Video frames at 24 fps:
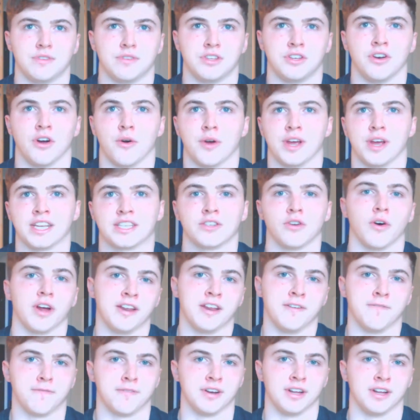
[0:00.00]
you know, it's
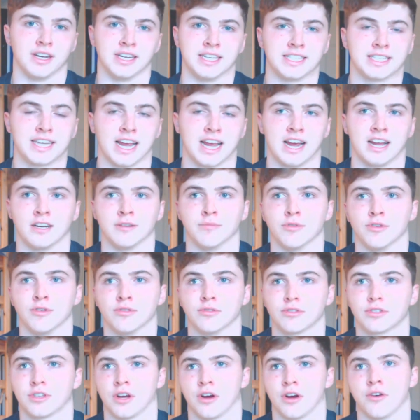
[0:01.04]
not infinitely
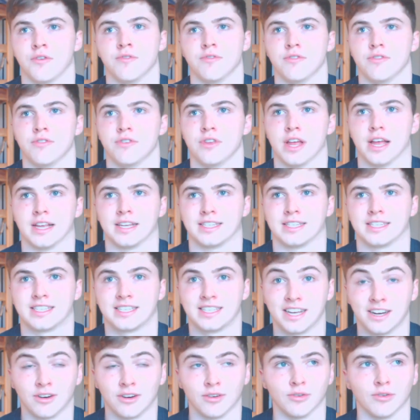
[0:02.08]
scalable. So
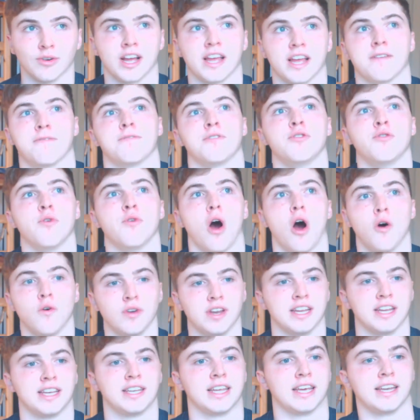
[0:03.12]
still, if you
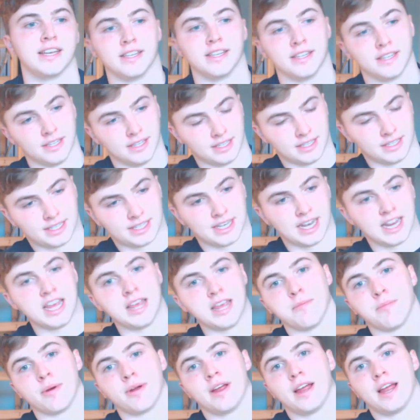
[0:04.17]
only did
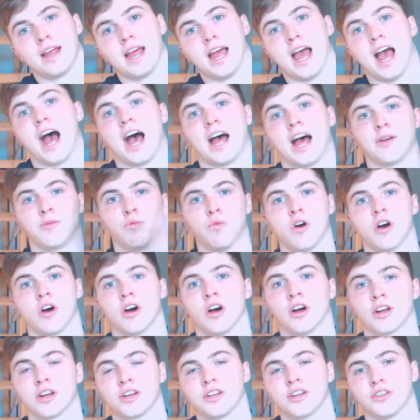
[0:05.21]
sleep and
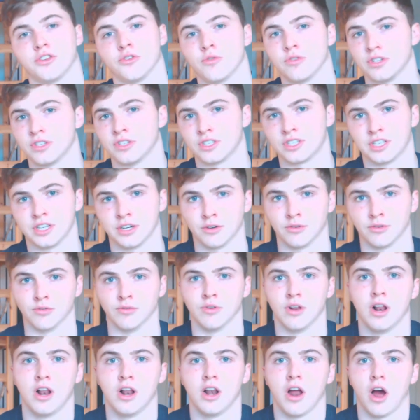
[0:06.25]
work, you could
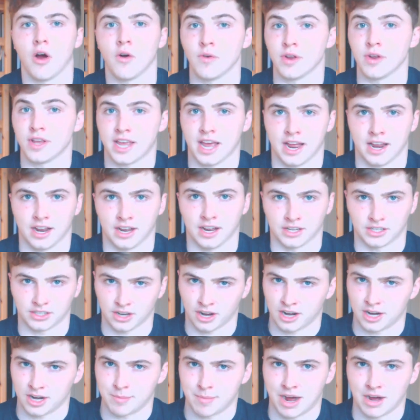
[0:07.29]
still only get a
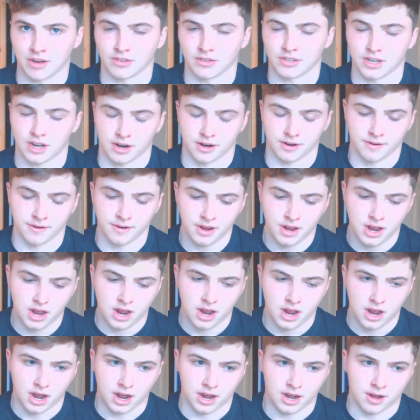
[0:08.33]
certain amount done.
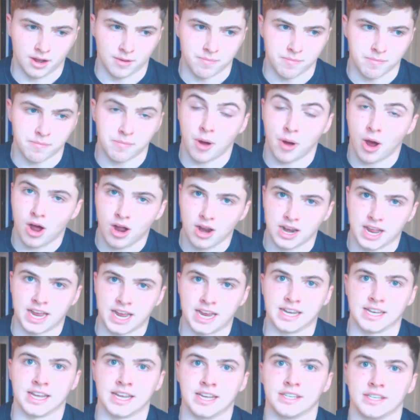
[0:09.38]
Um, but
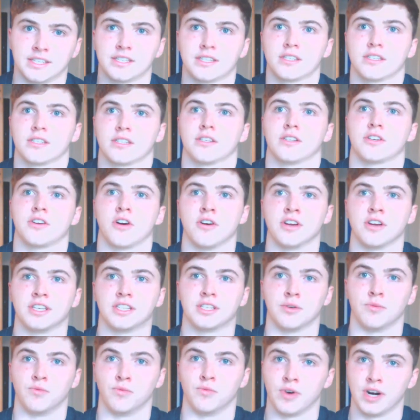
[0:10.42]
it is going
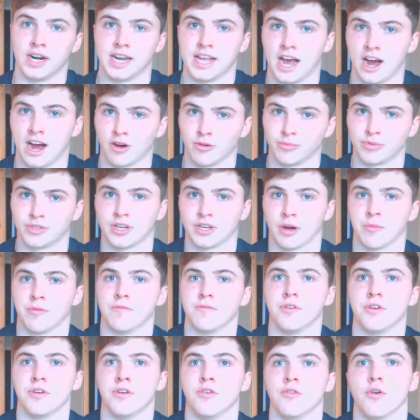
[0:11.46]
to really help some
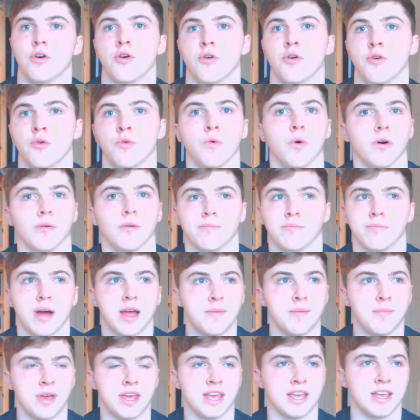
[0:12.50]
of you who
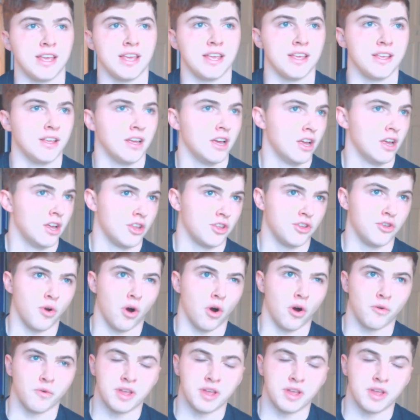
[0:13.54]
maybe you